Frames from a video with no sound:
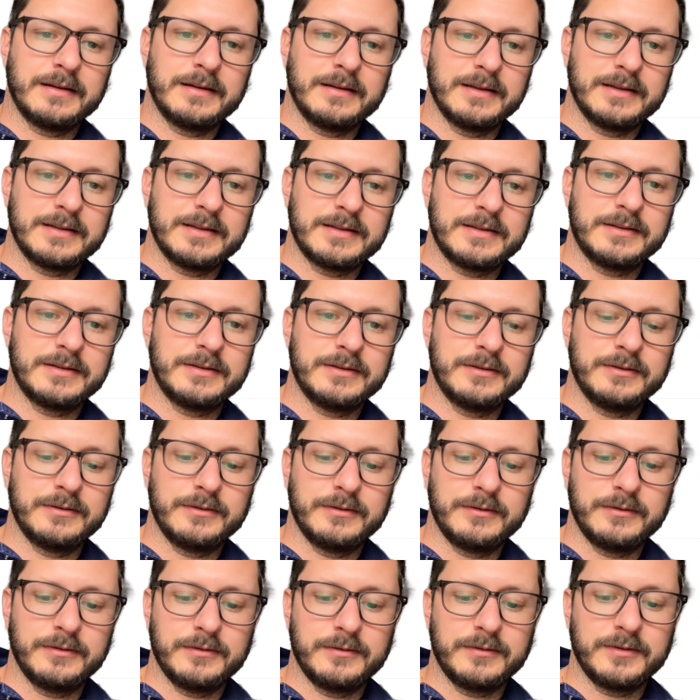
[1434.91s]

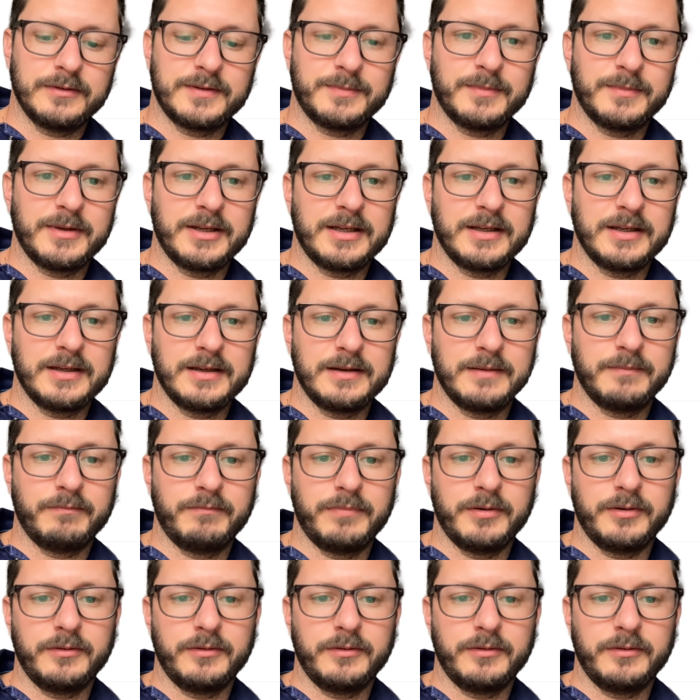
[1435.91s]
let's make it